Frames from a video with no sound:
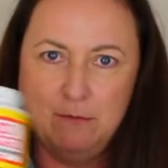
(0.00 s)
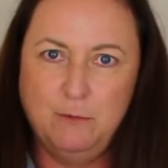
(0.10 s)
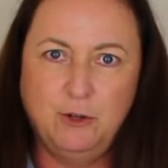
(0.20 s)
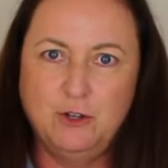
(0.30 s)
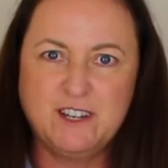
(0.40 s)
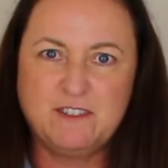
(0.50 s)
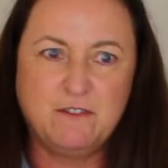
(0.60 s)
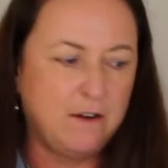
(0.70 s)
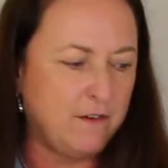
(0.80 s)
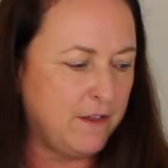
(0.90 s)
We use this for
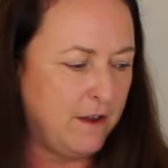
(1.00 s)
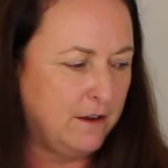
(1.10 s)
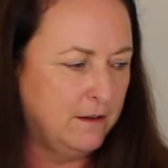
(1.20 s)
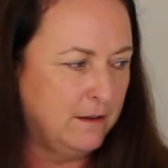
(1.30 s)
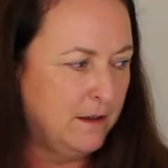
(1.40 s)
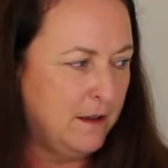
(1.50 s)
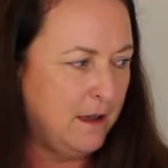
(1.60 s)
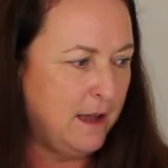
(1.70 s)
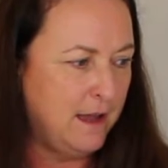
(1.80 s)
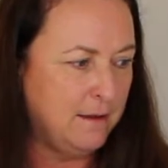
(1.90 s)
everything.
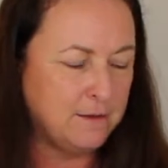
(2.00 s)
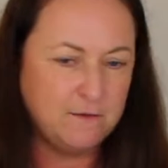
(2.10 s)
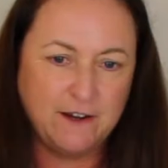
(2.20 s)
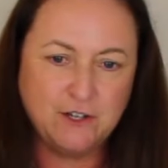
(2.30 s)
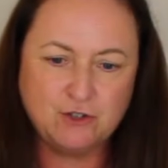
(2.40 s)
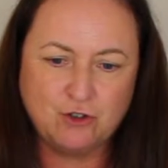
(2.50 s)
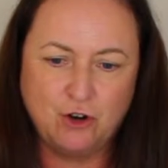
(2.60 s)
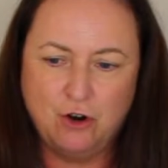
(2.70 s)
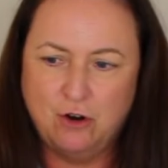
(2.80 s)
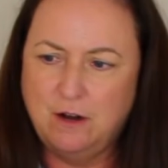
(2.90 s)
It's very
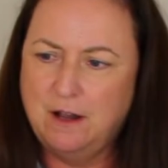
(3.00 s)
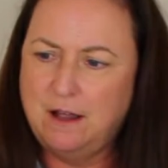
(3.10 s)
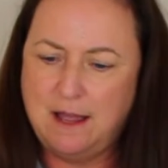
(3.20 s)
strong.